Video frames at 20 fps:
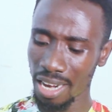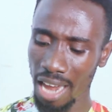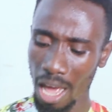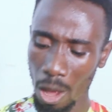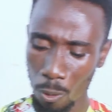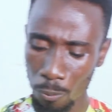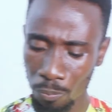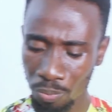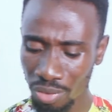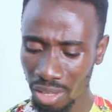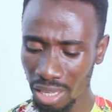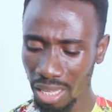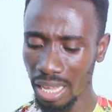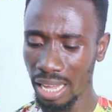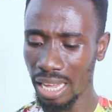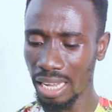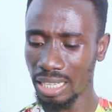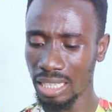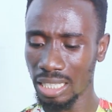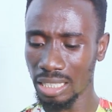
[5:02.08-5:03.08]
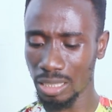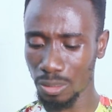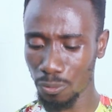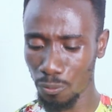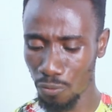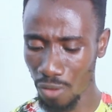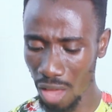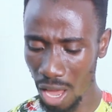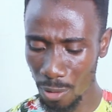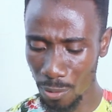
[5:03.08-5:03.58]
now it is
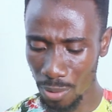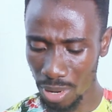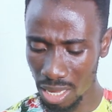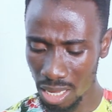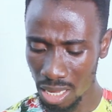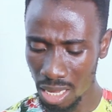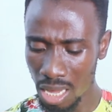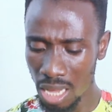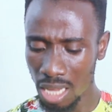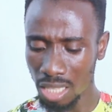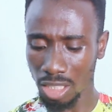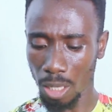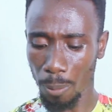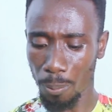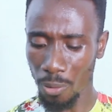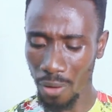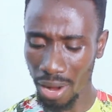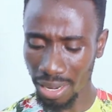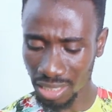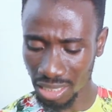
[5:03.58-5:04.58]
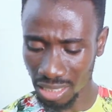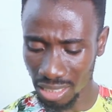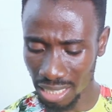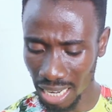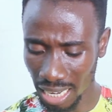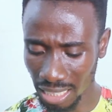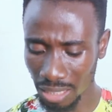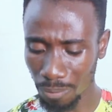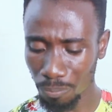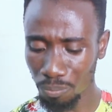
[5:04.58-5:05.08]
very surprising
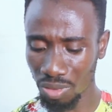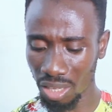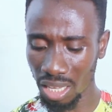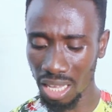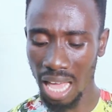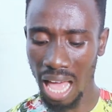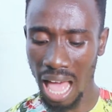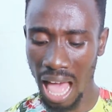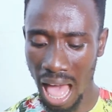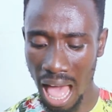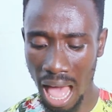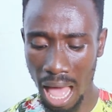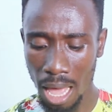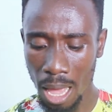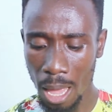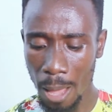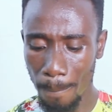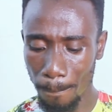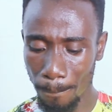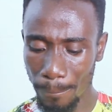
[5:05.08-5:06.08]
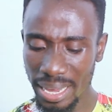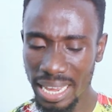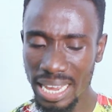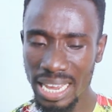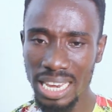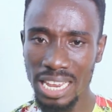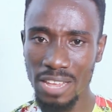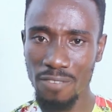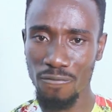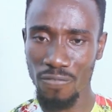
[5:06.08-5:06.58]
that they are
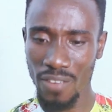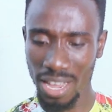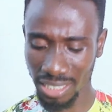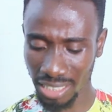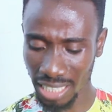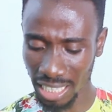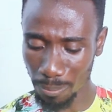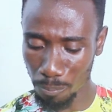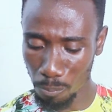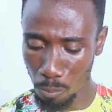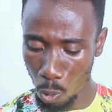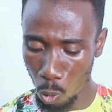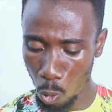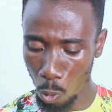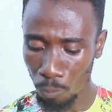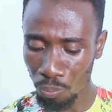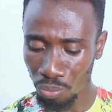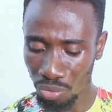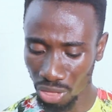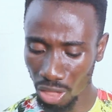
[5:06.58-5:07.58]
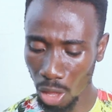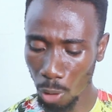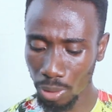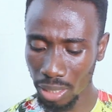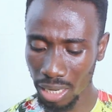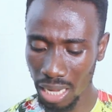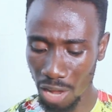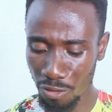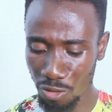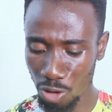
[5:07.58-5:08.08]
being infected more. Now
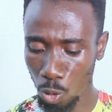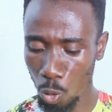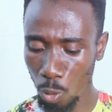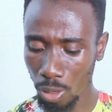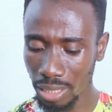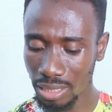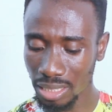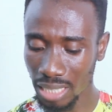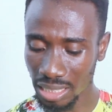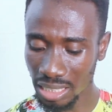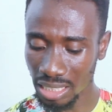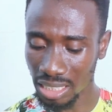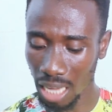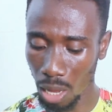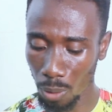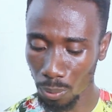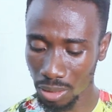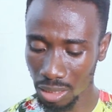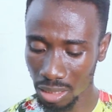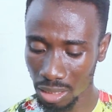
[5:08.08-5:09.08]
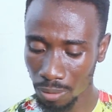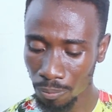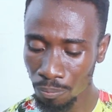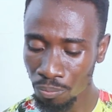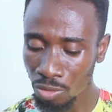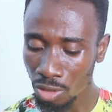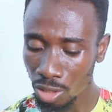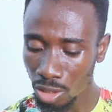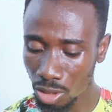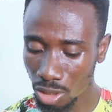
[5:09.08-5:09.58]
they have recorded thirty thousand
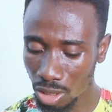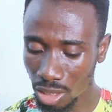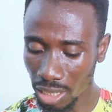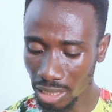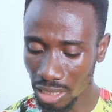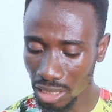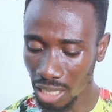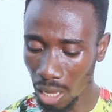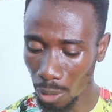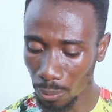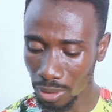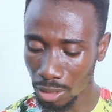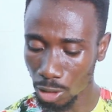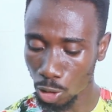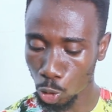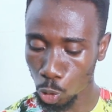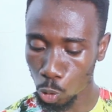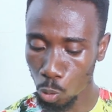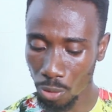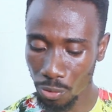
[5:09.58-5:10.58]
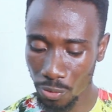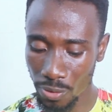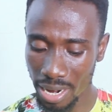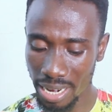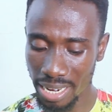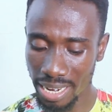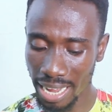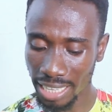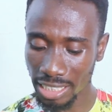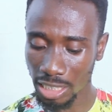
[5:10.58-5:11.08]
two
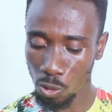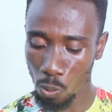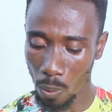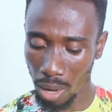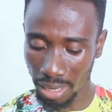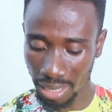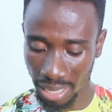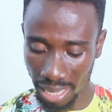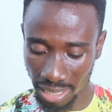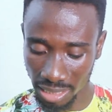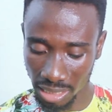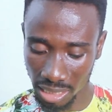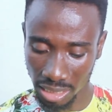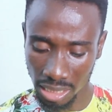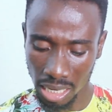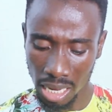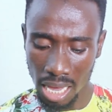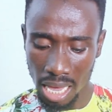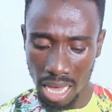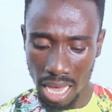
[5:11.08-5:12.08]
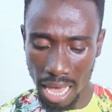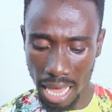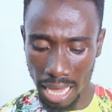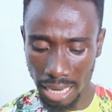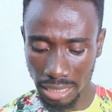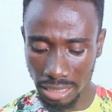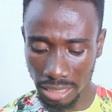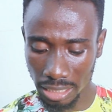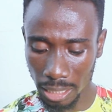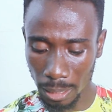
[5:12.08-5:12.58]
hundred ninety-one cases,
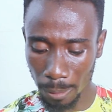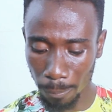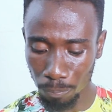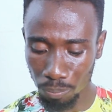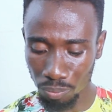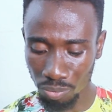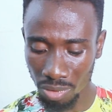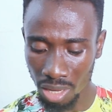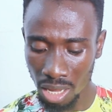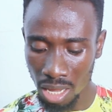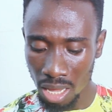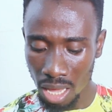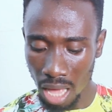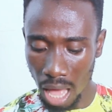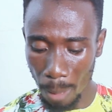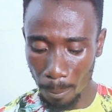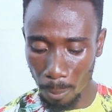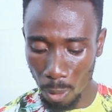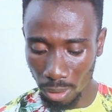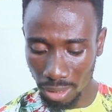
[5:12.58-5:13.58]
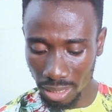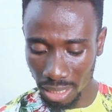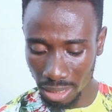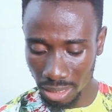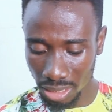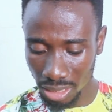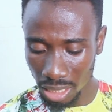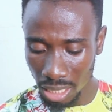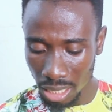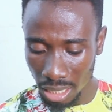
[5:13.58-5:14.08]
and um, among
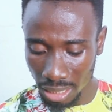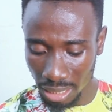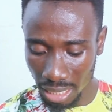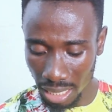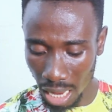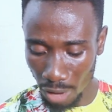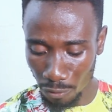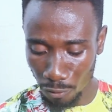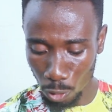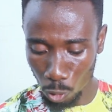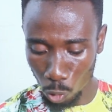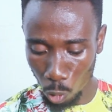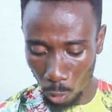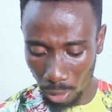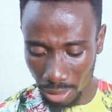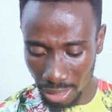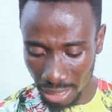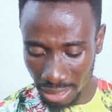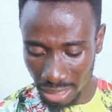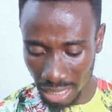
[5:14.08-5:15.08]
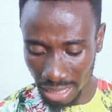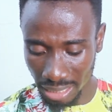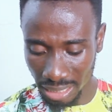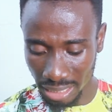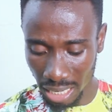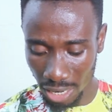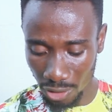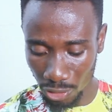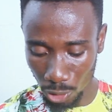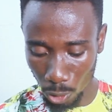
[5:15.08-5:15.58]
it, they have recorded a
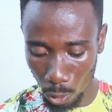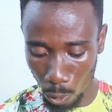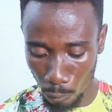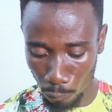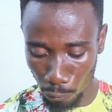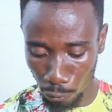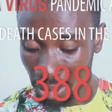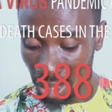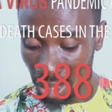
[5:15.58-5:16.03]
death of